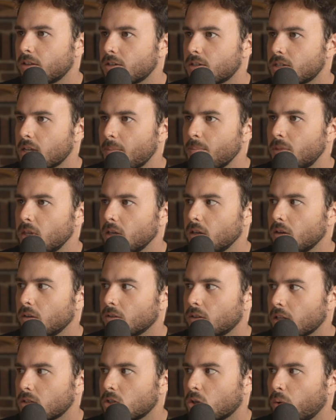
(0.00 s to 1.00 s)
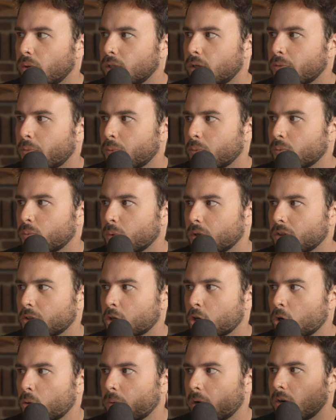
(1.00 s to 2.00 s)
there's something that's going on with
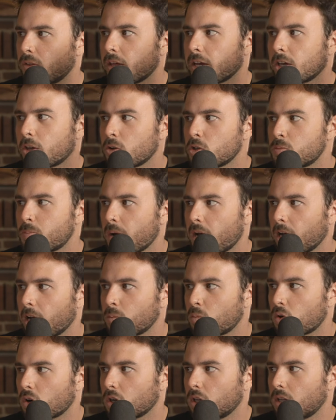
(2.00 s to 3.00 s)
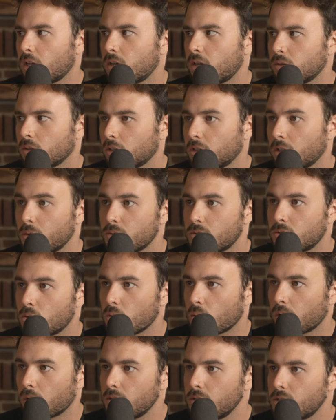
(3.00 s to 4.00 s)
career that goes behind more closed
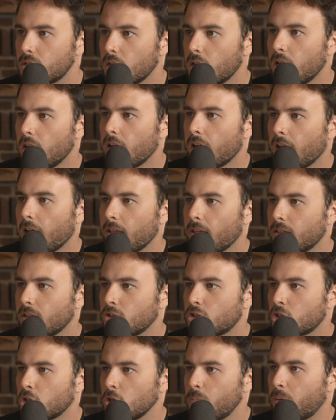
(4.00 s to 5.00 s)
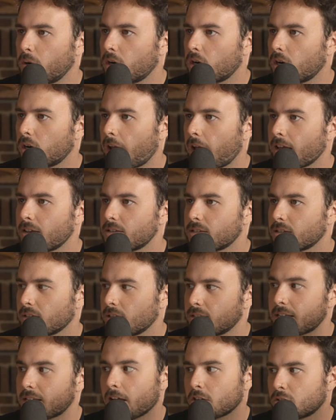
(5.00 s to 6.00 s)
doors and then Jupiter as
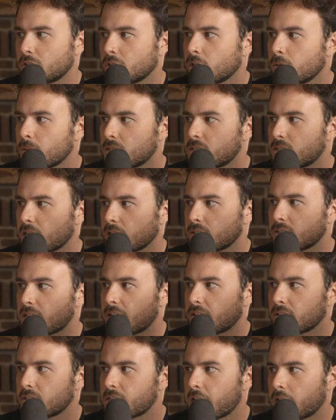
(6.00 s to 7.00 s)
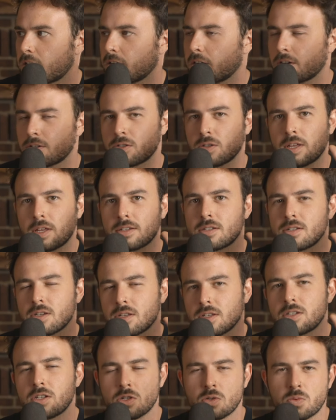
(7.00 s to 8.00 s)
is actually going to be sextiling Saturn here, so that's
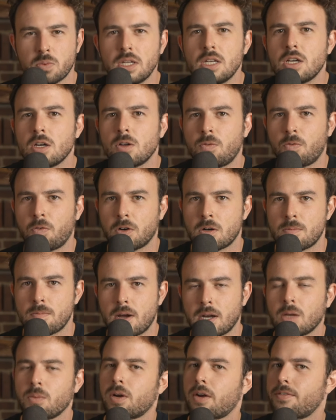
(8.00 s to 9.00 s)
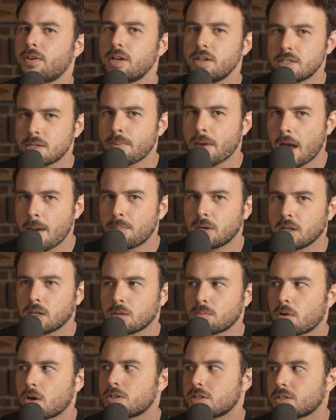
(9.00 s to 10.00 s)
this is really good for your money. Whatever ends up happening
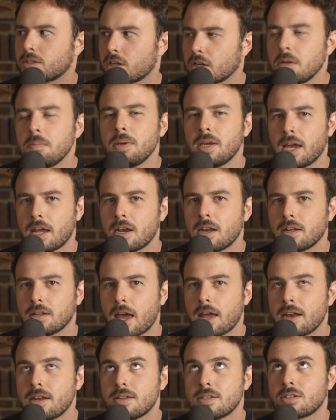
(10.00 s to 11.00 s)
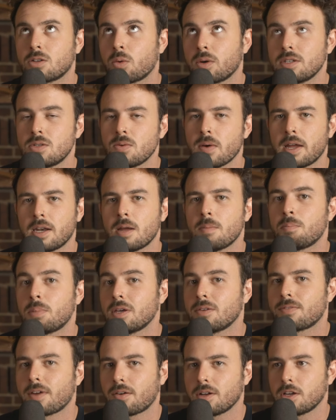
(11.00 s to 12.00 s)
in March is going to be end, is going to end up
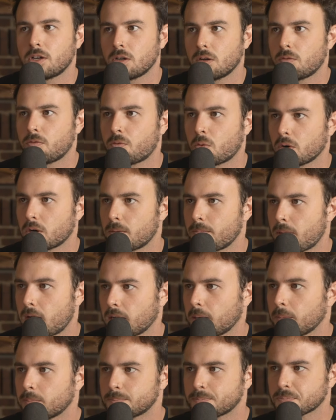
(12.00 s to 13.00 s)
being very good for your money.